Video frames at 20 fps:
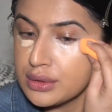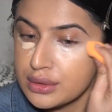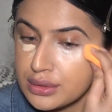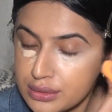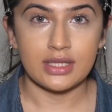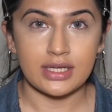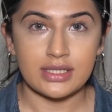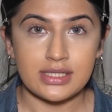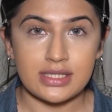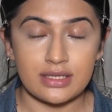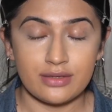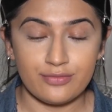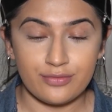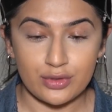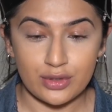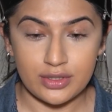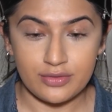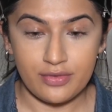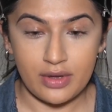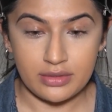That's it
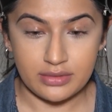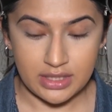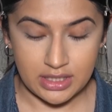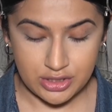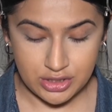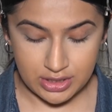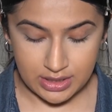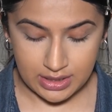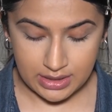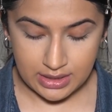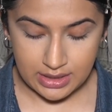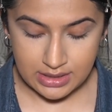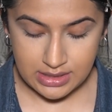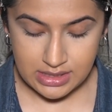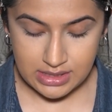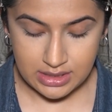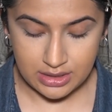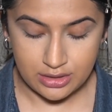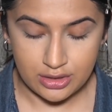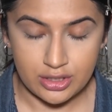for the foundation and
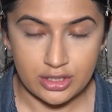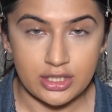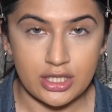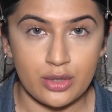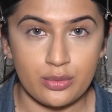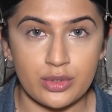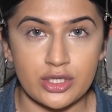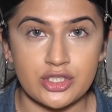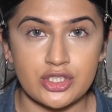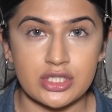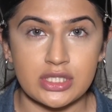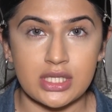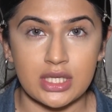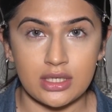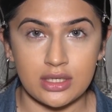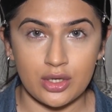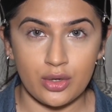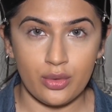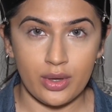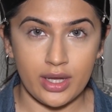concealer. Now we're just
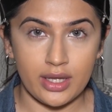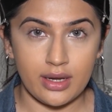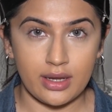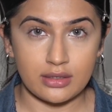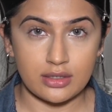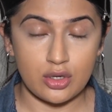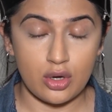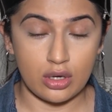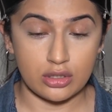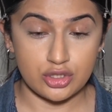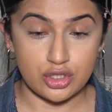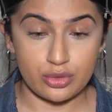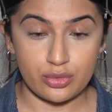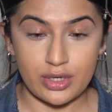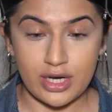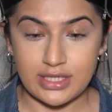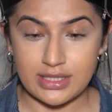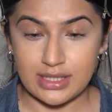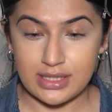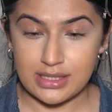gonna go ahead and contour.
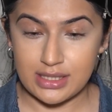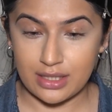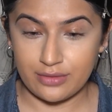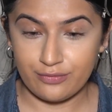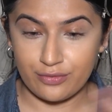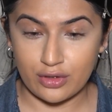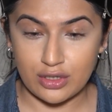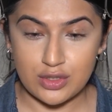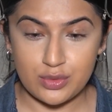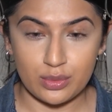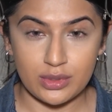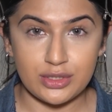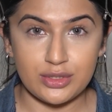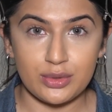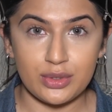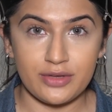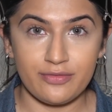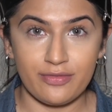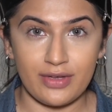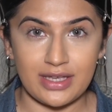As I said, first we'll do
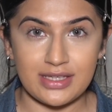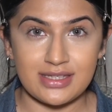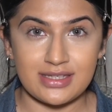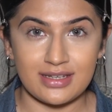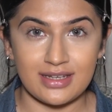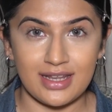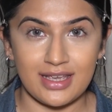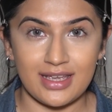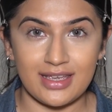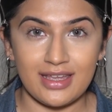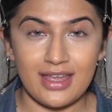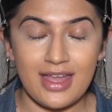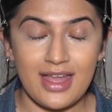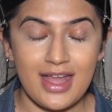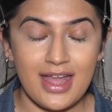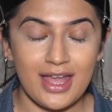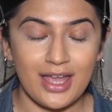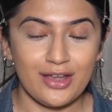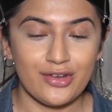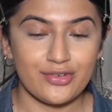the face today.
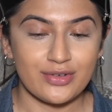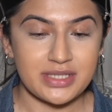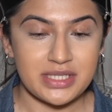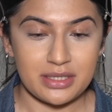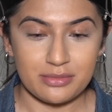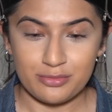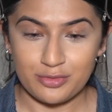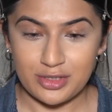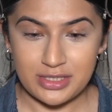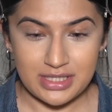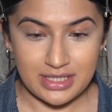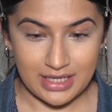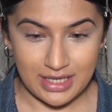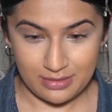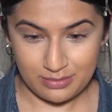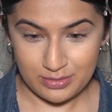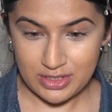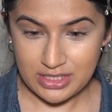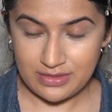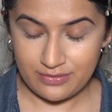For some reason,
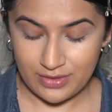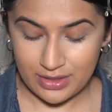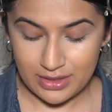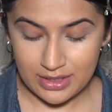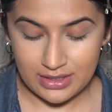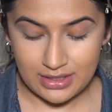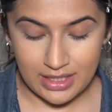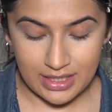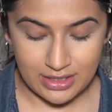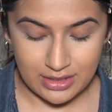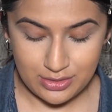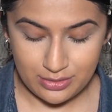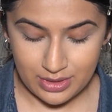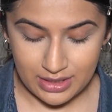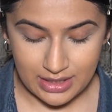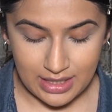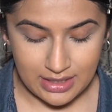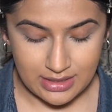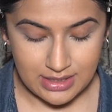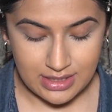I'm just feeling like doing
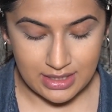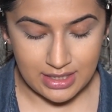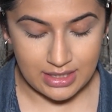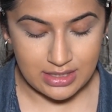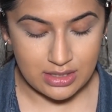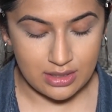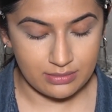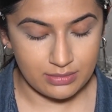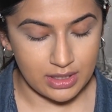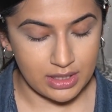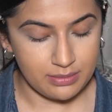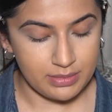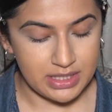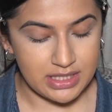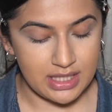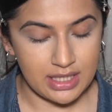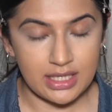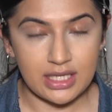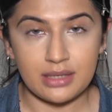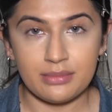that today, so I'm gonna be
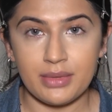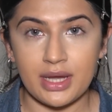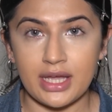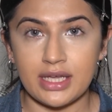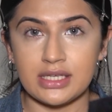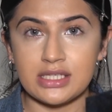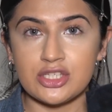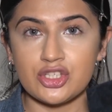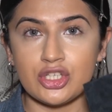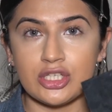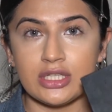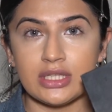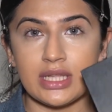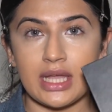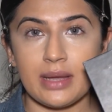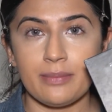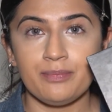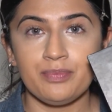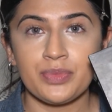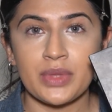taking my
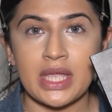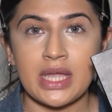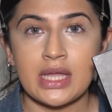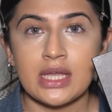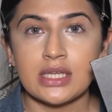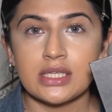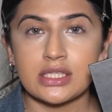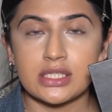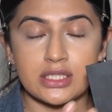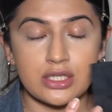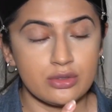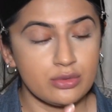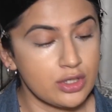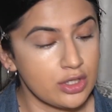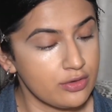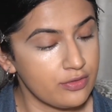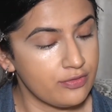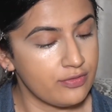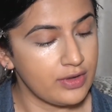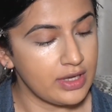Sheglam
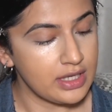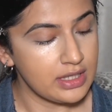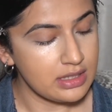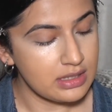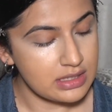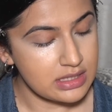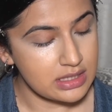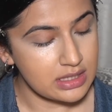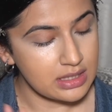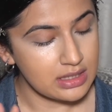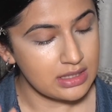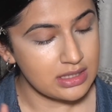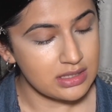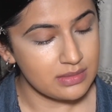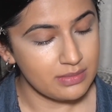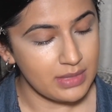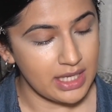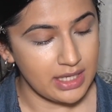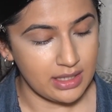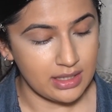Stereo Face
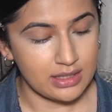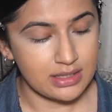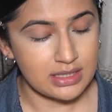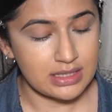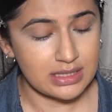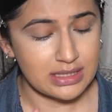Cosmetic